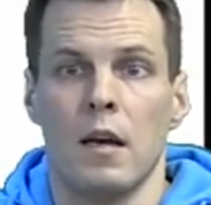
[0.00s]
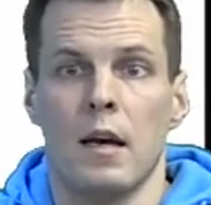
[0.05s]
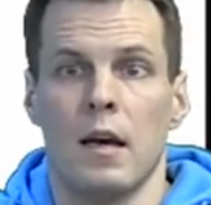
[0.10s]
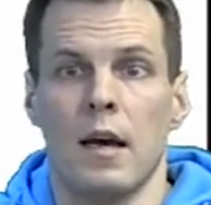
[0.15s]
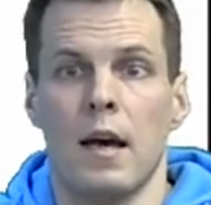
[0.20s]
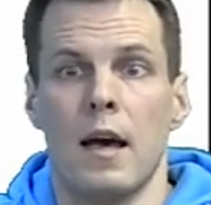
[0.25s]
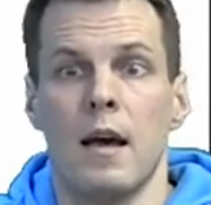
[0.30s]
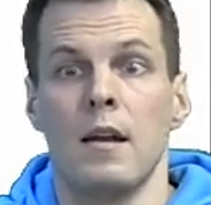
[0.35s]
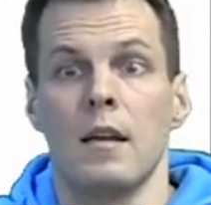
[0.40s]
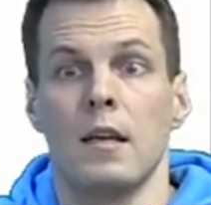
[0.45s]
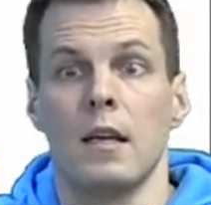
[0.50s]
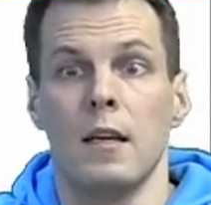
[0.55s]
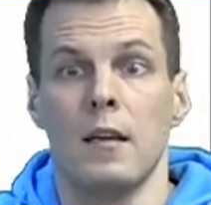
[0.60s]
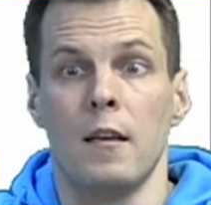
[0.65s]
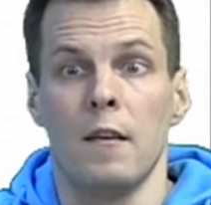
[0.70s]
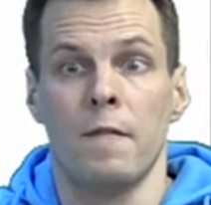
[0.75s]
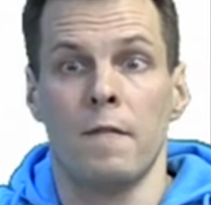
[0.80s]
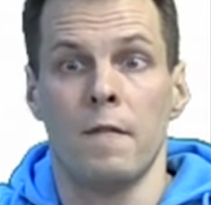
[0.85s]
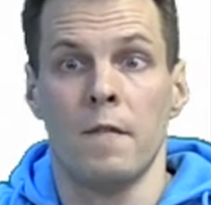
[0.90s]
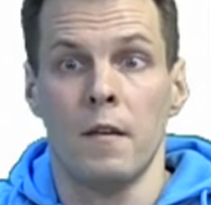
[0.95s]
And
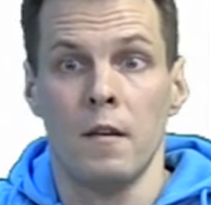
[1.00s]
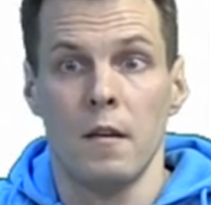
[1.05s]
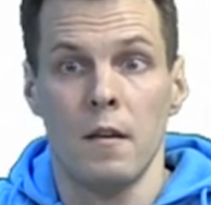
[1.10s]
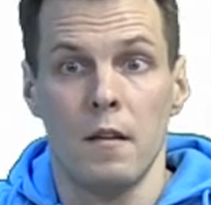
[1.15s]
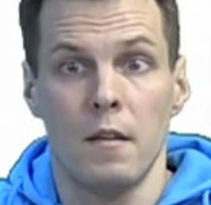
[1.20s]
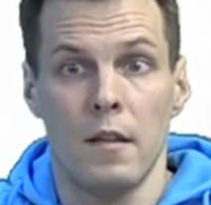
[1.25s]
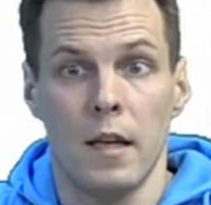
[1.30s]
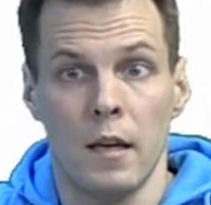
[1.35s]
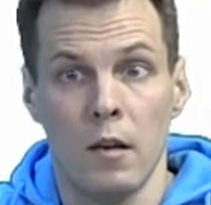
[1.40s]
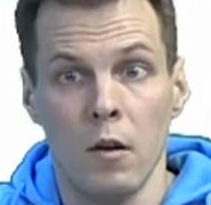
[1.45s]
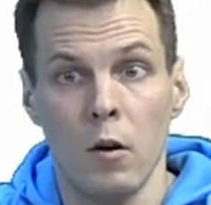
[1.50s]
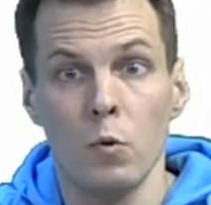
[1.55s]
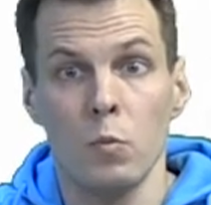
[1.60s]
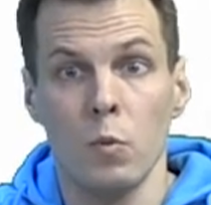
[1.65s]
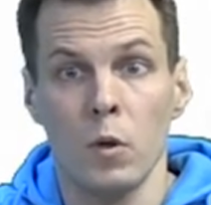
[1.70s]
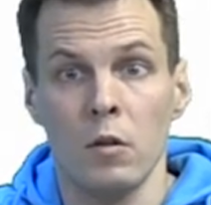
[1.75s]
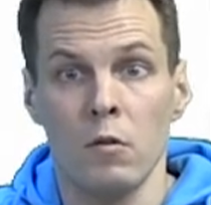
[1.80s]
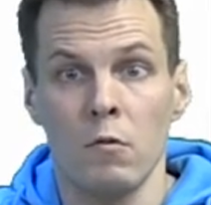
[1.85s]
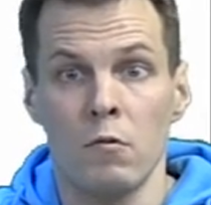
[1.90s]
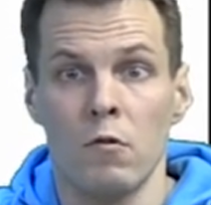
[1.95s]
if they don't
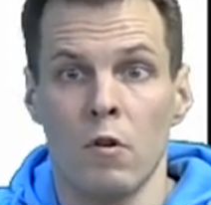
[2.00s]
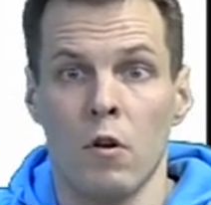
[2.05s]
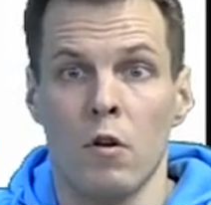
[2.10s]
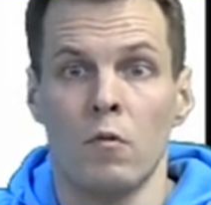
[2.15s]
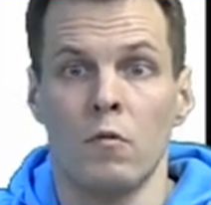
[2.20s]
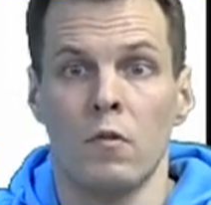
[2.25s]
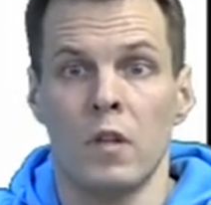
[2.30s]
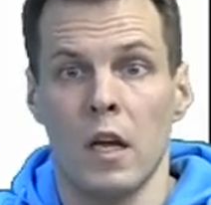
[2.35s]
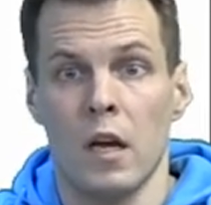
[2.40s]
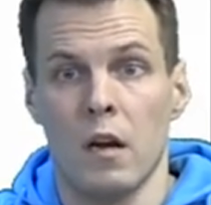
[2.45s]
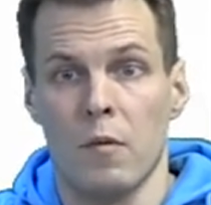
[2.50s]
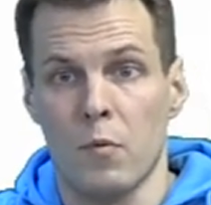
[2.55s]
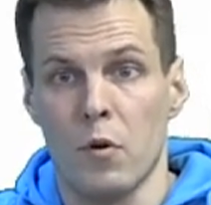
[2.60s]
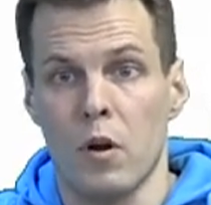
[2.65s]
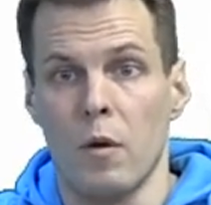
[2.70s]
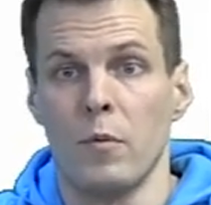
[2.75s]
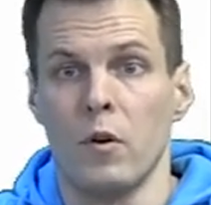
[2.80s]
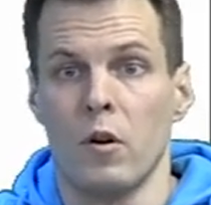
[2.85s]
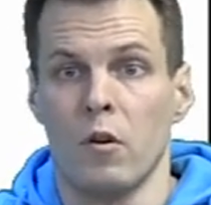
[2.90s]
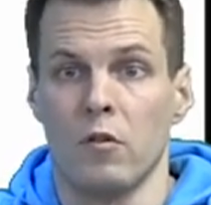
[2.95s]
want to grow, they are
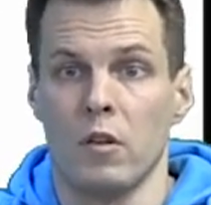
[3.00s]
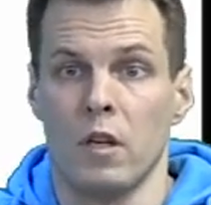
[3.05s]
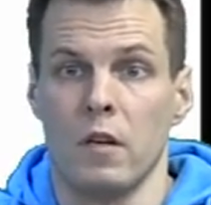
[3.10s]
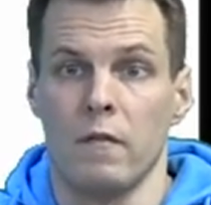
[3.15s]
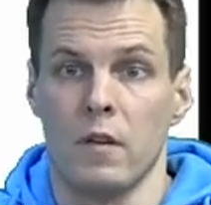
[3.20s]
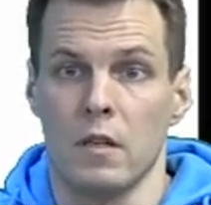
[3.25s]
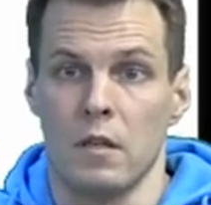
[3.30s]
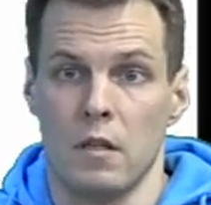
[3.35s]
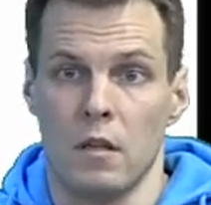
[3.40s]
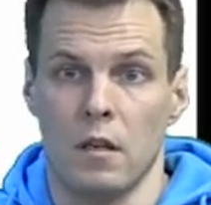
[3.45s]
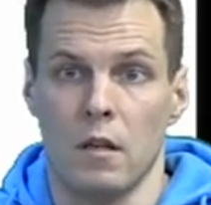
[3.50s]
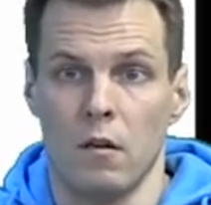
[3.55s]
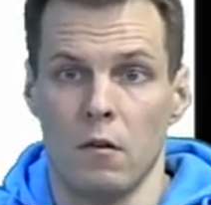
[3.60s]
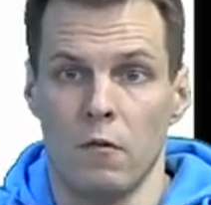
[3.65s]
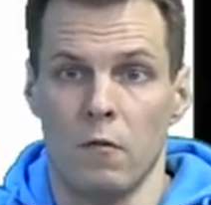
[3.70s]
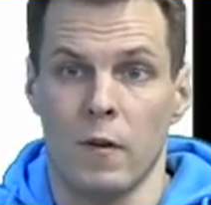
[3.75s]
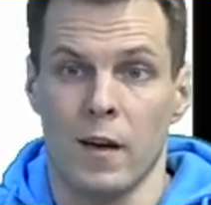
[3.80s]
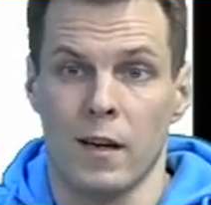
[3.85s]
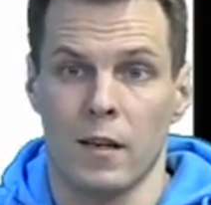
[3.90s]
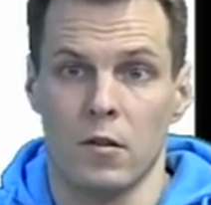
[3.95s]
probably not investing in new
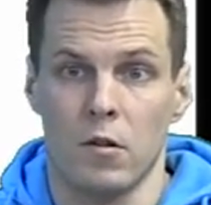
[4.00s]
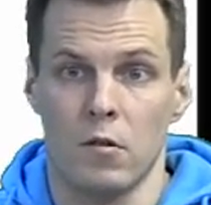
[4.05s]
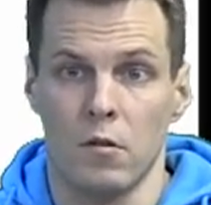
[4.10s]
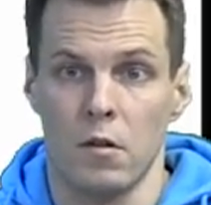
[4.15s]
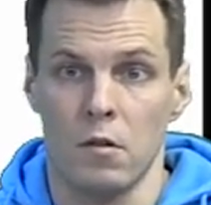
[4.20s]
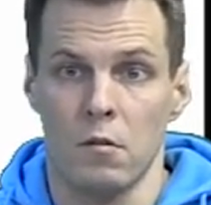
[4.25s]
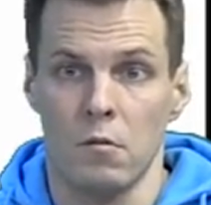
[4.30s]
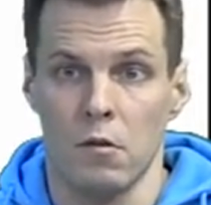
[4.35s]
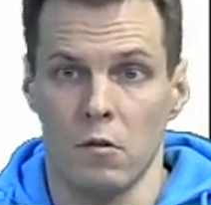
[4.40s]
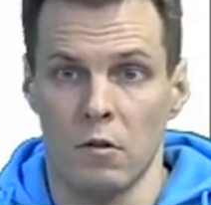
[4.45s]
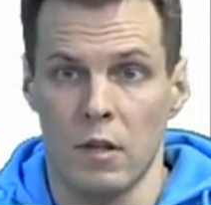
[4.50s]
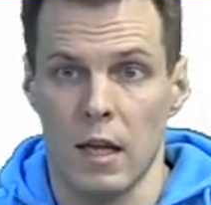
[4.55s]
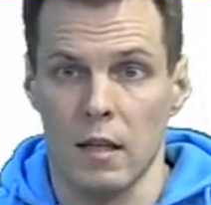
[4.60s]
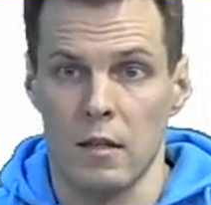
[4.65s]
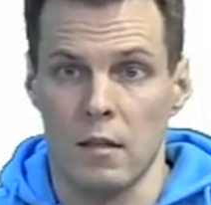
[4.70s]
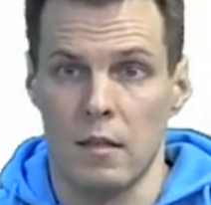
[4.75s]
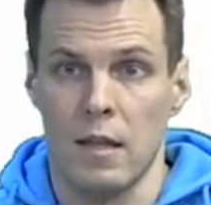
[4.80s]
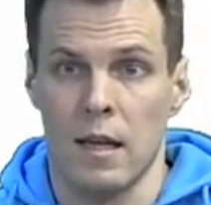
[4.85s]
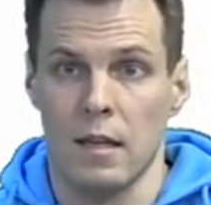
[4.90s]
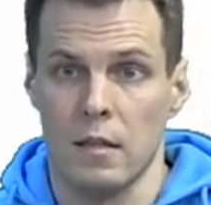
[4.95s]
factories. So
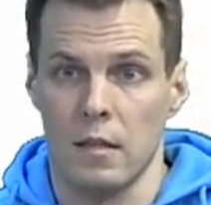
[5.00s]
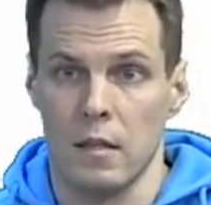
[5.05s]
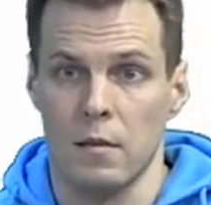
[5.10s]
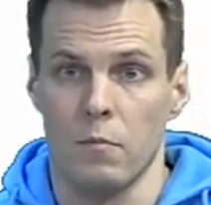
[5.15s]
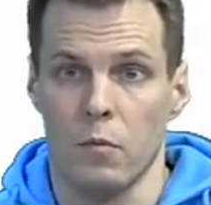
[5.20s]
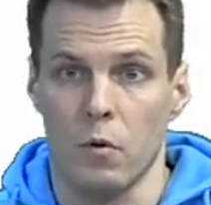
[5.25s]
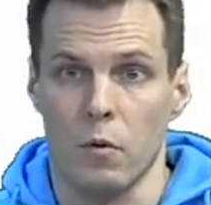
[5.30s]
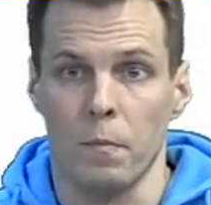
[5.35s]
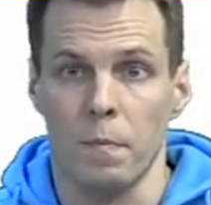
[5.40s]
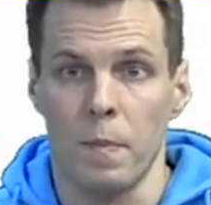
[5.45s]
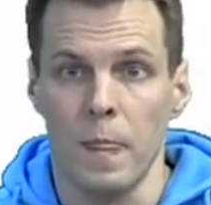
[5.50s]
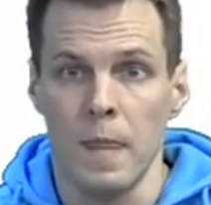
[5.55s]
that's simple.